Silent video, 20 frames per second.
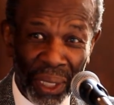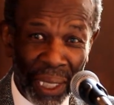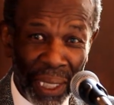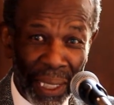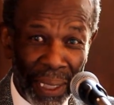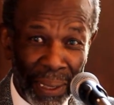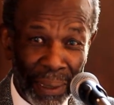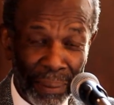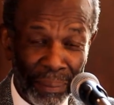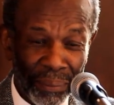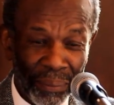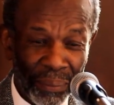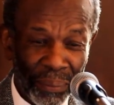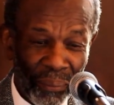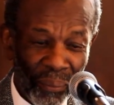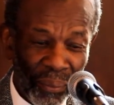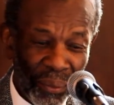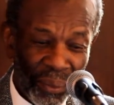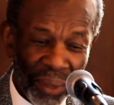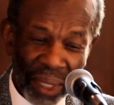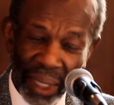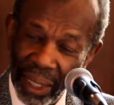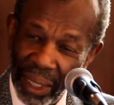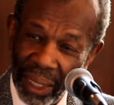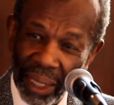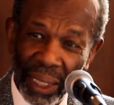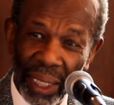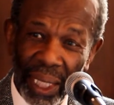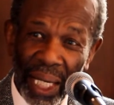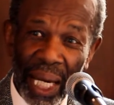
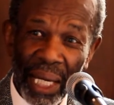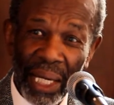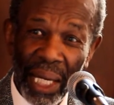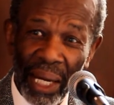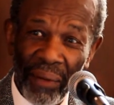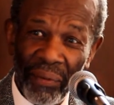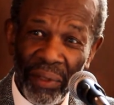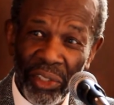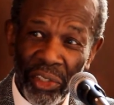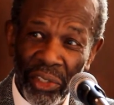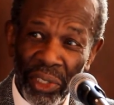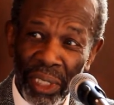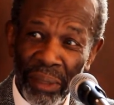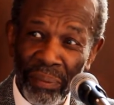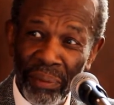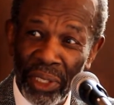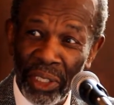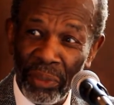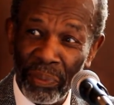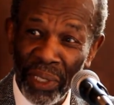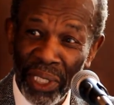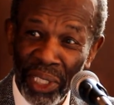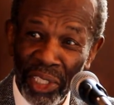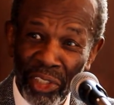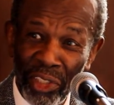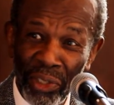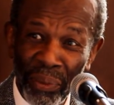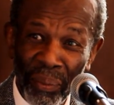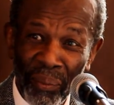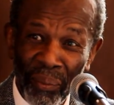the I Have a Dream speech.